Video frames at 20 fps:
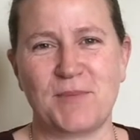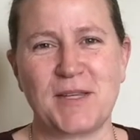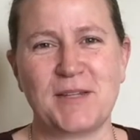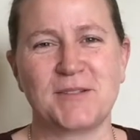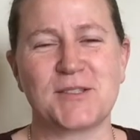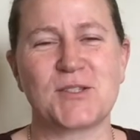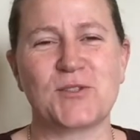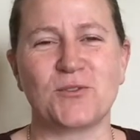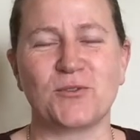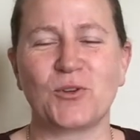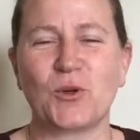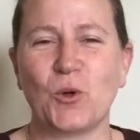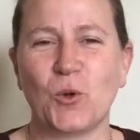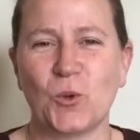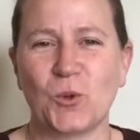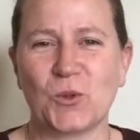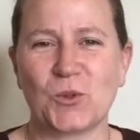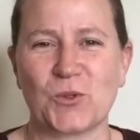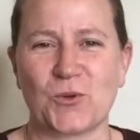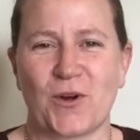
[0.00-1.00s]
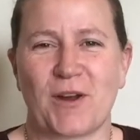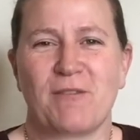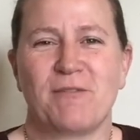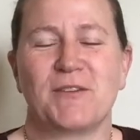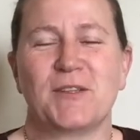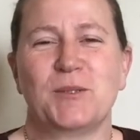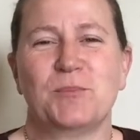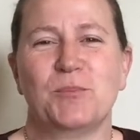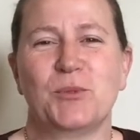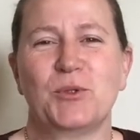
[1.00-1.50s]
been sort of called, or I
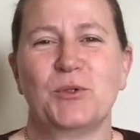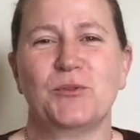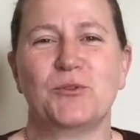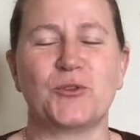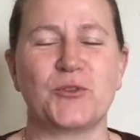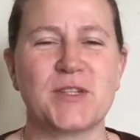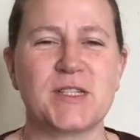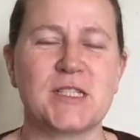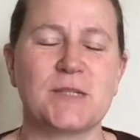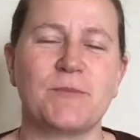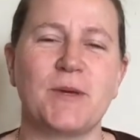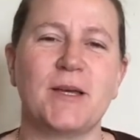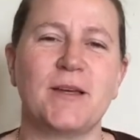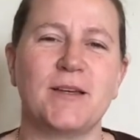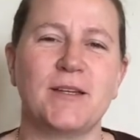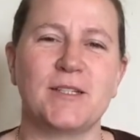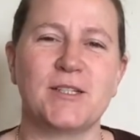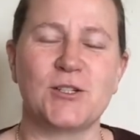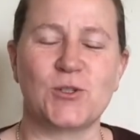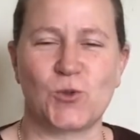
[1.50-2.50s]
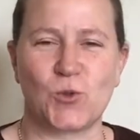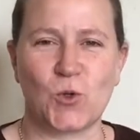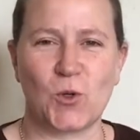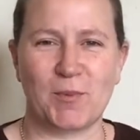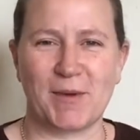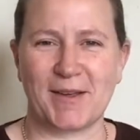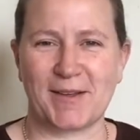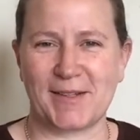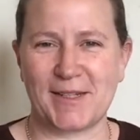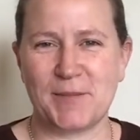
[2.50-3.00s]
feel moved or inspired to talk
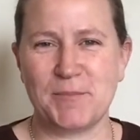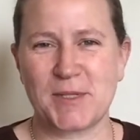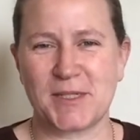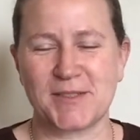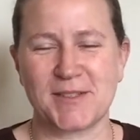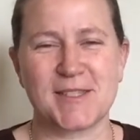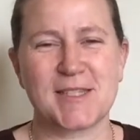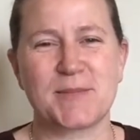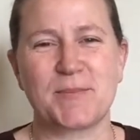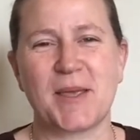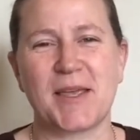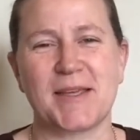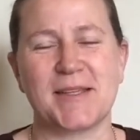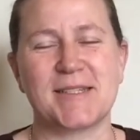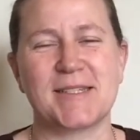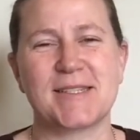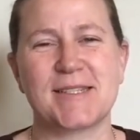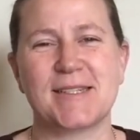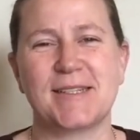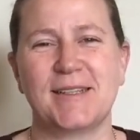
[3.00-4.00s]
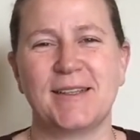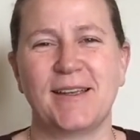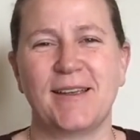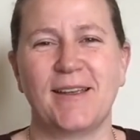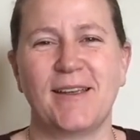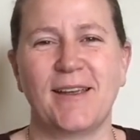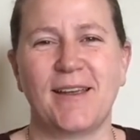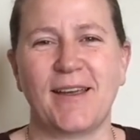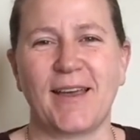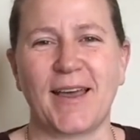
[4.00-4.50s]
about liminal space.
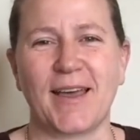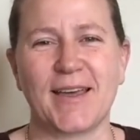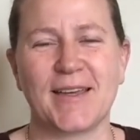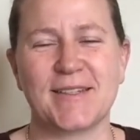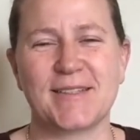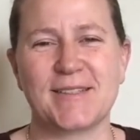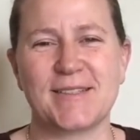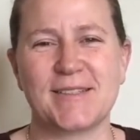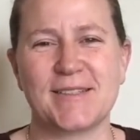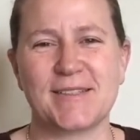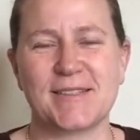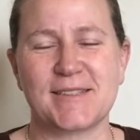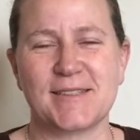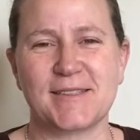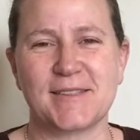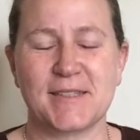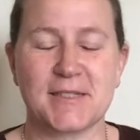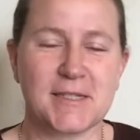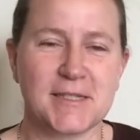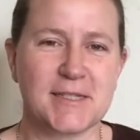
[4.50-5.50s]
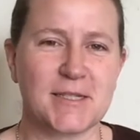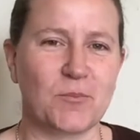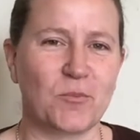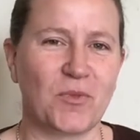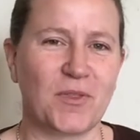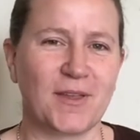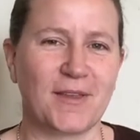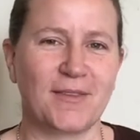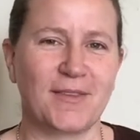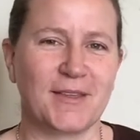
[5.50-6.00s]
And this is
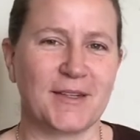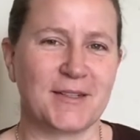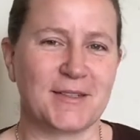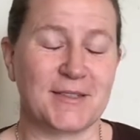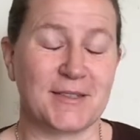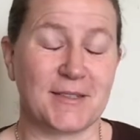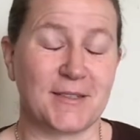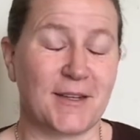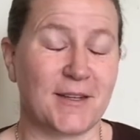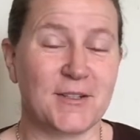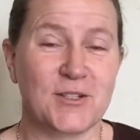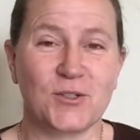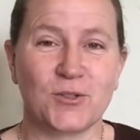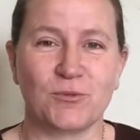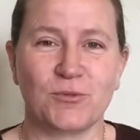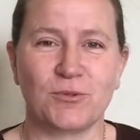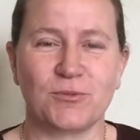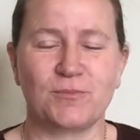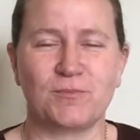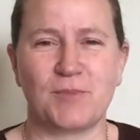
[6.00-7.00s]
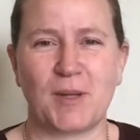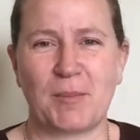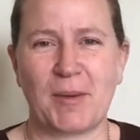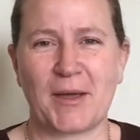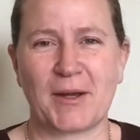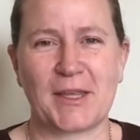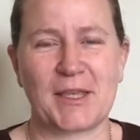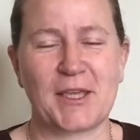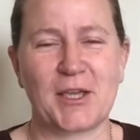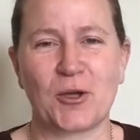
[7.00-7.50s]
something that until
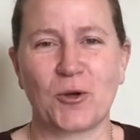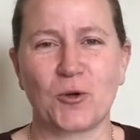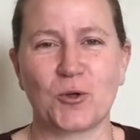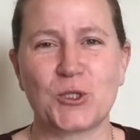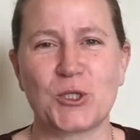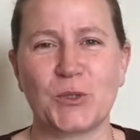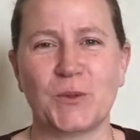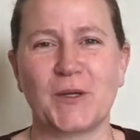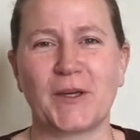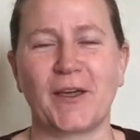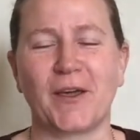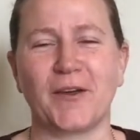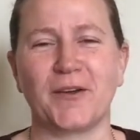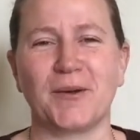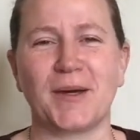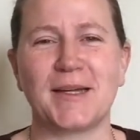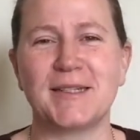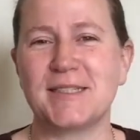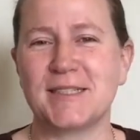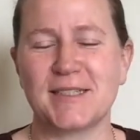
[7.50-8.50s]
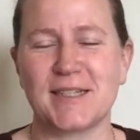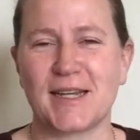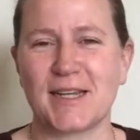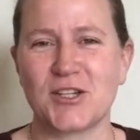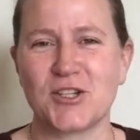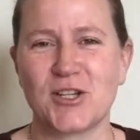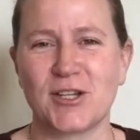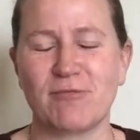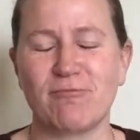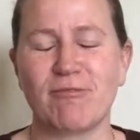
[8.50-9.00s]
about a year or two ago, I didn't
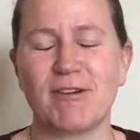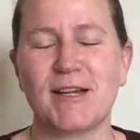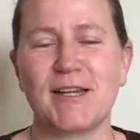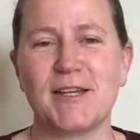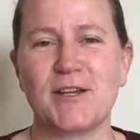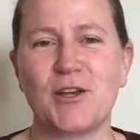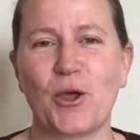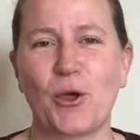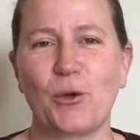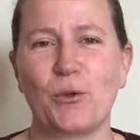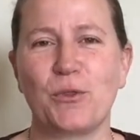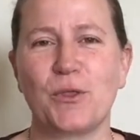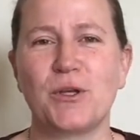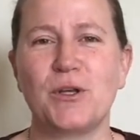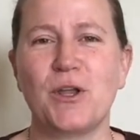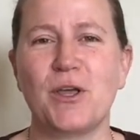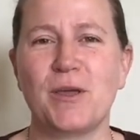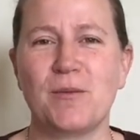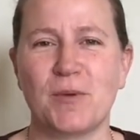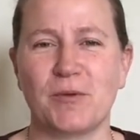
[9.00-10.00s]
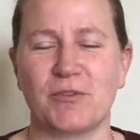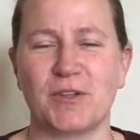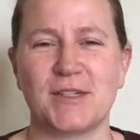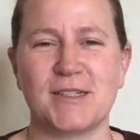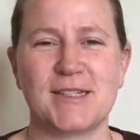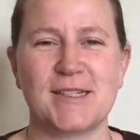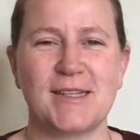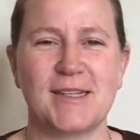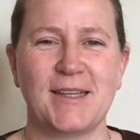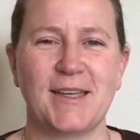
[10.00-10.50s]
actually really know the name of
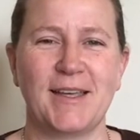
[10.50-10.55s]
it.